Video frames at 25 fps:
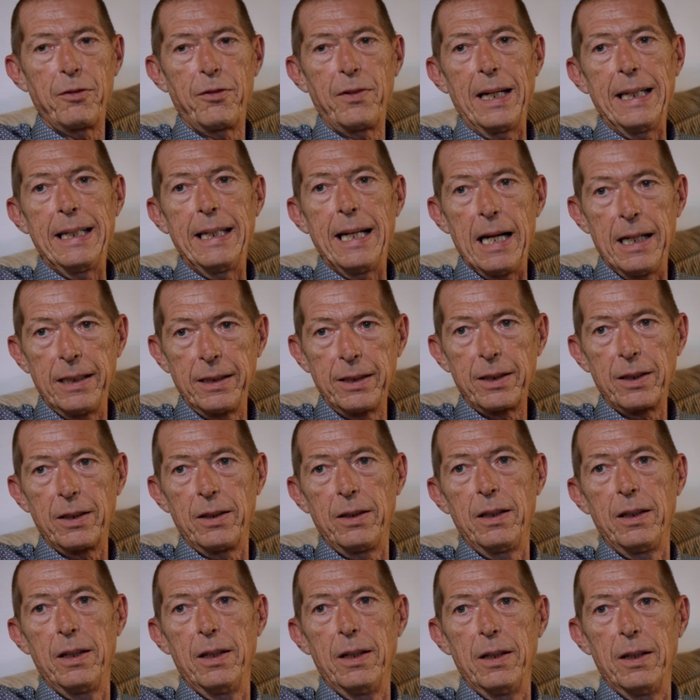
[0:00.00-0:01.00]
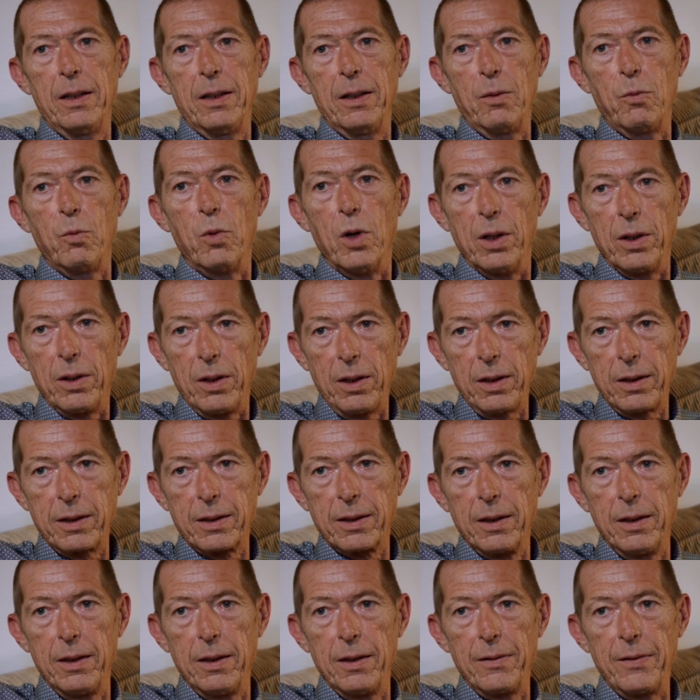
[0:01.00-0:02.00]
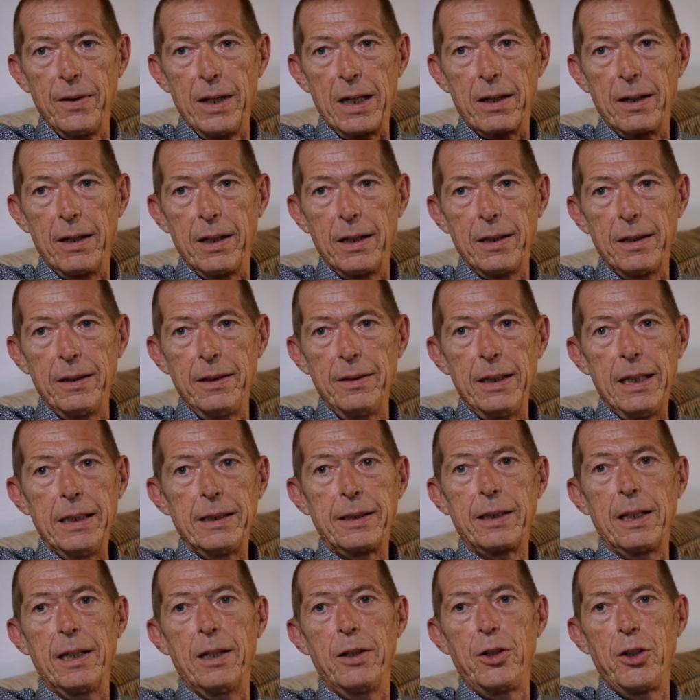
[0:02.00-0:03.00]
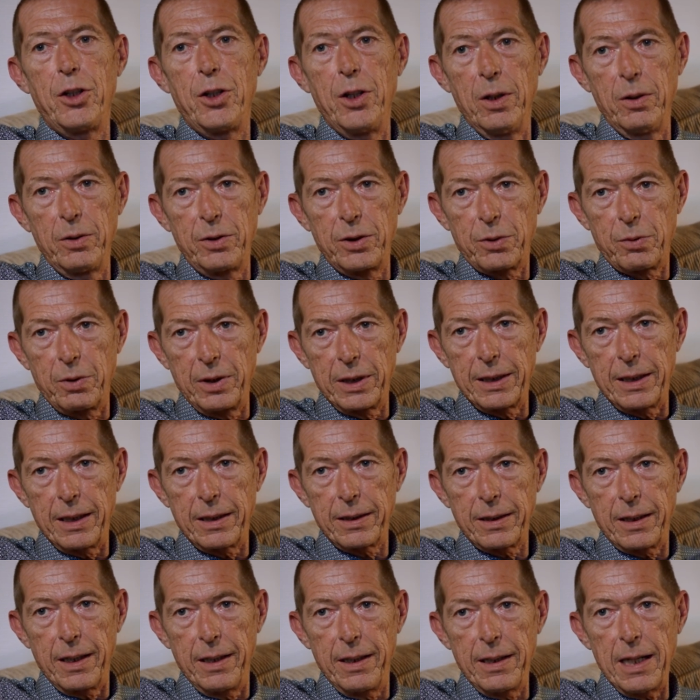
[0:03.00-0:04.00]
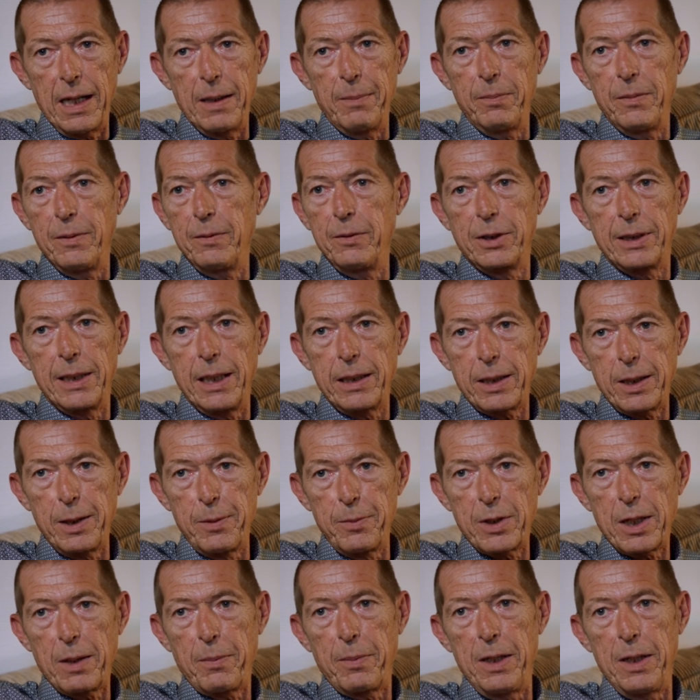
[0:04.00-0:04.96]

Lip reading: financial world is a huge resistance, and systems are